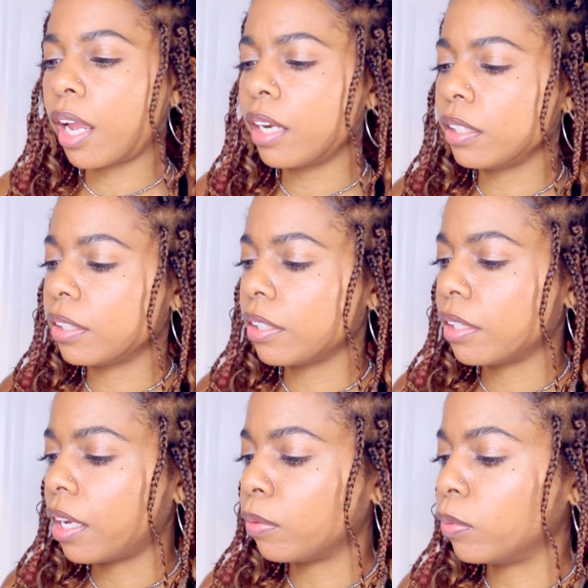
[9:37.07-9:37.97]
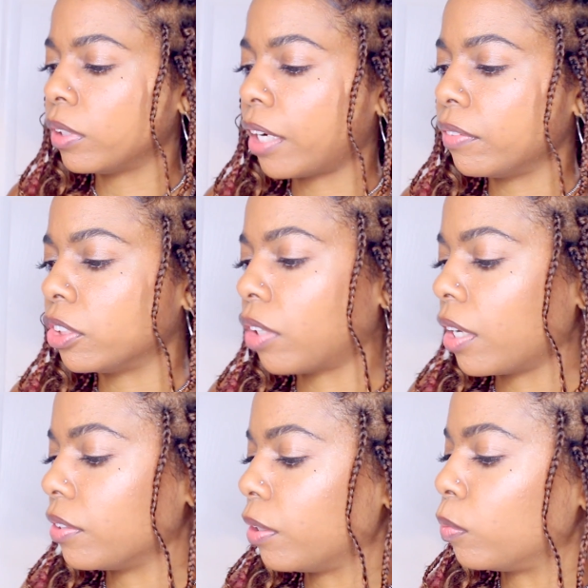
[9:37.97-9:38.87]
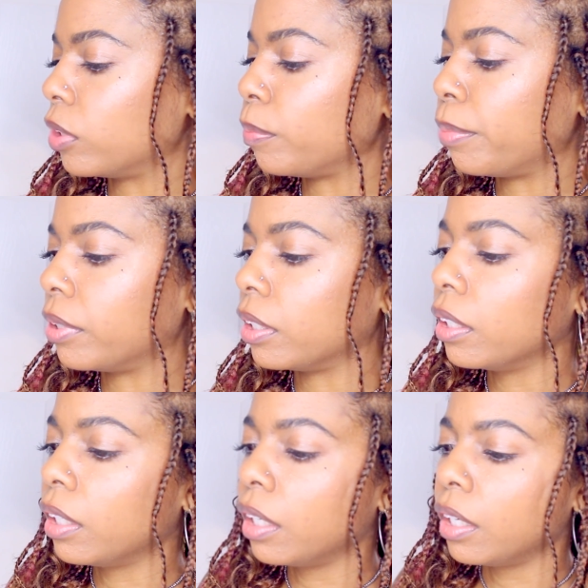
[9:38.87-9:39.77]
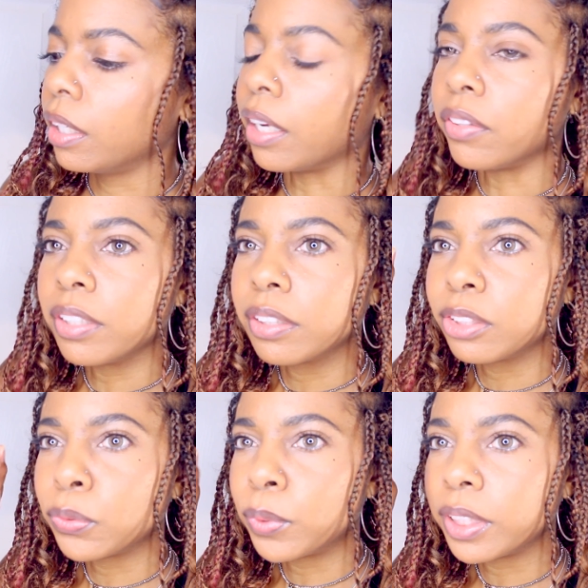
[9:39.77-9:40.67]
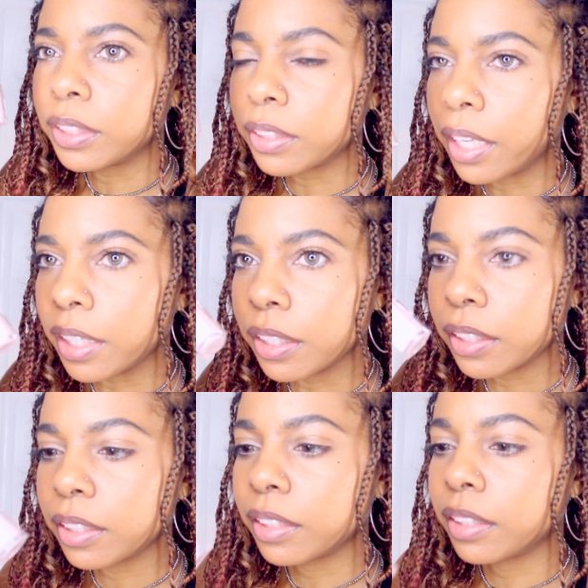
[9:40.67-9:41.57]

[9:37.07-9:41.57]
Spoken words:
I didn't get that one, I haven't tried that one, but I think this one is like,